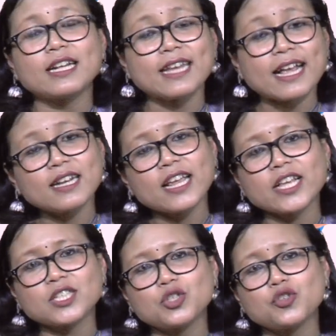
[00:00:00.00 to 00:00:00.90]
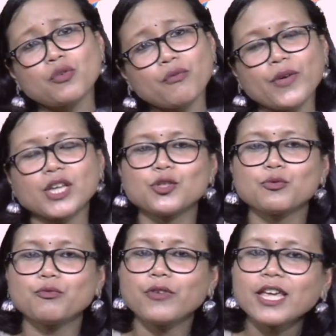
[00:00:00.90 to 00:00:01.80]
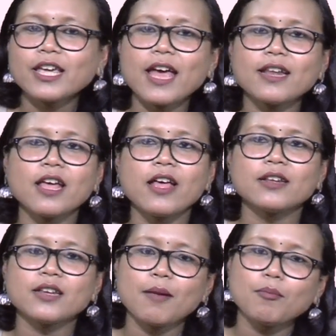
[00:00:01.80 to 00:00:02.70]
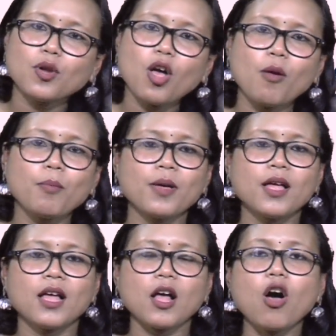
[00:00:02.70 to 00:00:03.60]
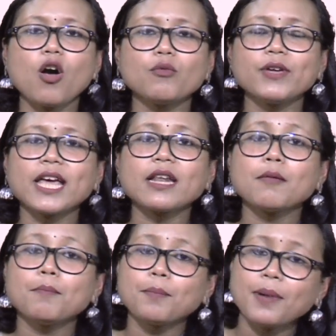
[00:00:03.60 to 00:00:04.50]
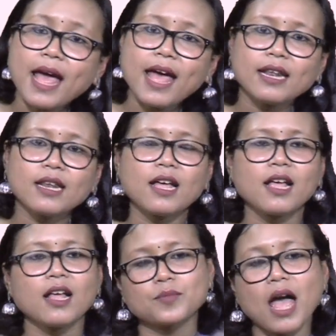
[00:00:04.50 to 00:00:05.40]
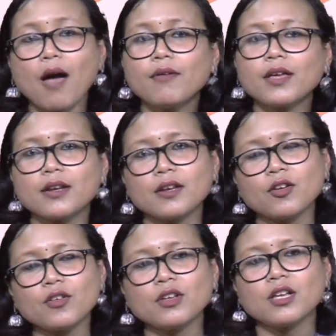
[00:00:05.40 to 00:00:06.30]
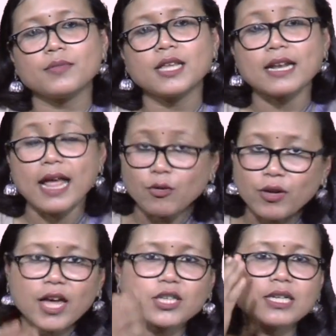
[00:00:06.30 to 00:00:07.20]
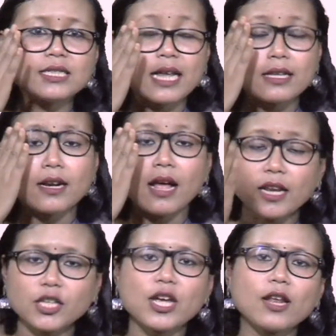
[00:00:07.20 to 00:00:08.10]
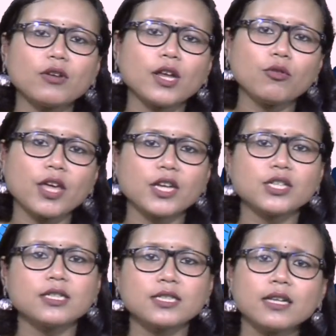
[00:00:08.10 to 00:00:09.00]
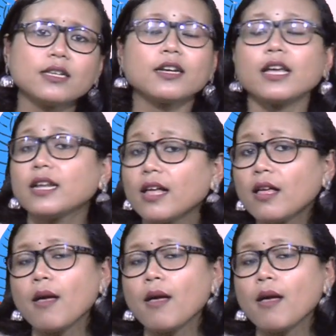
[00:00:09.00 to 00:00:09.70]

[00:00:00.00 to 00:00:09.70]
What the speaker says: techniques through which we can develop or we can plan our that education center, early childhood education center, in a